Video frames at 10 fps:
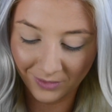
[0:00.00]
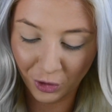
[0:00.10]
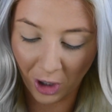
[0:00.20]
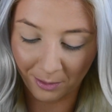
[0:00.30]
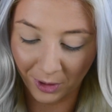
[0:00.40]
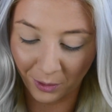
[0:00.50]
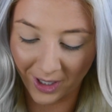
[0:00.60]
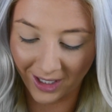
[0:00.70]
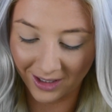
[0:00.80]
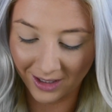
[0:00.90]
Drama
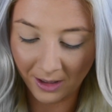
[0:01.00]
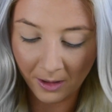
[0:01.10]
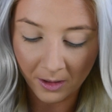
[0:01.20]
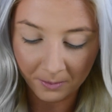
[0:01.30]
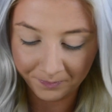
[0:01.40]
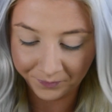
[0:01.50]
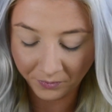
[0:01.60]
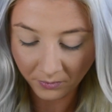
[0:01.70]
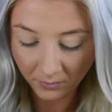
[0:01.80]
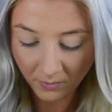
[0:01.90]
queen.
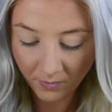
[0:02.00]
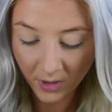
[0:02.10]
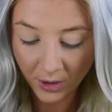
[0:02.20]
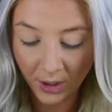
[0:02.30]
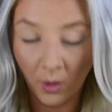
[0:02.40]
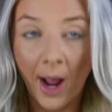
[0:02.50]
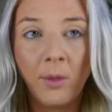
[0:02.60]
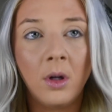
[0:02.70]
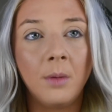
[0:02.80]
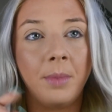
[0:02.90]
So I
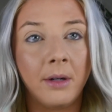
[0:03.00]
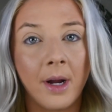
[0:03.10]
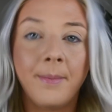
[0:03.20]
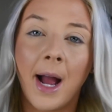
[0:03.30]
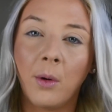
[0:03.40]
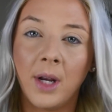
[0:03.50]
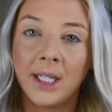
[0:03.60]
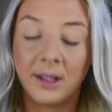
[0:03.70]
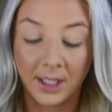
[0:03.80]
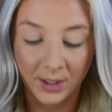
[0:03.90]
will be right back when I
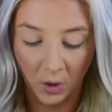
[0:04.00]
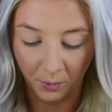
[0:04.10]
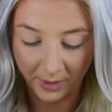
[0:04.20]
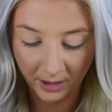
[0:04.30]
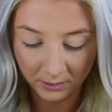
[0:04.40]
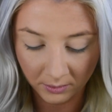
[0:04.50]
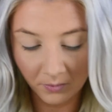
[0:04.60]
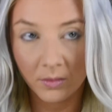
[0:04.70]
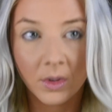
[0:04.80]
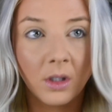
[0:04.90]
get this open.
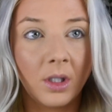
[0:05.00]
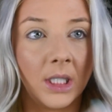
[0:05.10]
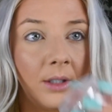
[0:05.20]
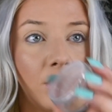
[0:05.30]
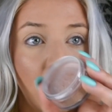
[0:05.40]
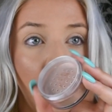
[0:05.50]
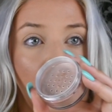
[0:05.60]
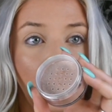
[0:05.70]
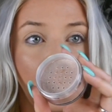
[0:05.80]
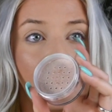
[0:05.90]
So
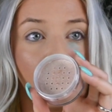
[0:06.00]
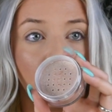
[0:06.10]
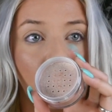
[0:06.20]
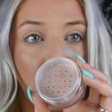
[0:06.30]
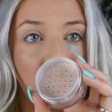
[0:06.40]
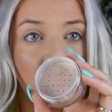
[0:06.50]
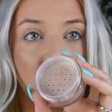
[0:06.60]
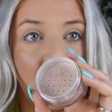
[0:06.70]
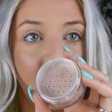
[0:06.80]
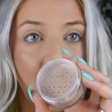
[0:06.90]
here's what it
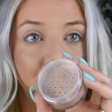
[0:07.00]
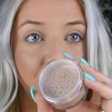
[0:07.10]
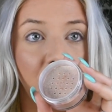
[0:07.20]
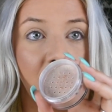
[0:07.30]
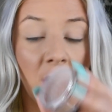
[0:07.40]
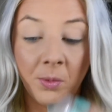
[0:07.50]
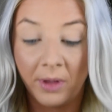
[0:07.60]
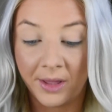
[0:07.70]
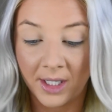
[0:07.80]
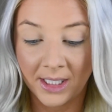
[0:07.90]
looks like. I'm really
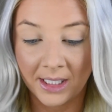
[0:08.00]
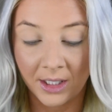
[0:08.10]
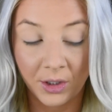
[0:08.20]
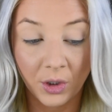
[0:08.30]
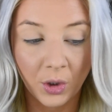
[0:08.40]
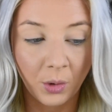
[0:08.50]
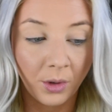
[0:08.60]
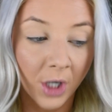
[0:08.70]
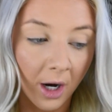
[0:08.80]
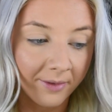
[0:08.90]
hoping that this isn't too
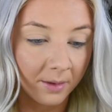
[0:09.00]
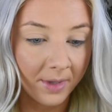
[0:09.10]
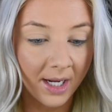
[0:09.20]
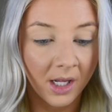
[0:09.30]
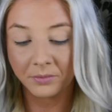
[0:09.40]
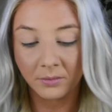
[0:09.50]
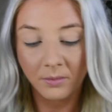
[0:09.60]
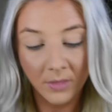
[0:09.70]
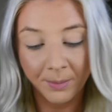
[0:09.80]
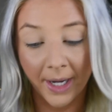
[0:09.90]
dark for me,
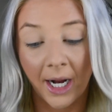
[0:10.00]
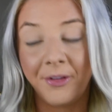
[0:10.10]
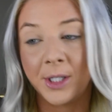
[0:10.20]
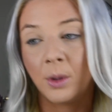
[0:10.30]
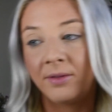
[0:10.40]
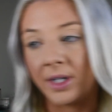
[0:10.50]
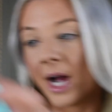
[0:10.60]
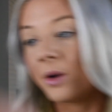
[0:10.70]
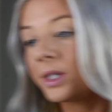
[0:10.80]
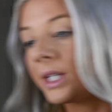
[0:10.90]
but I got this one for now.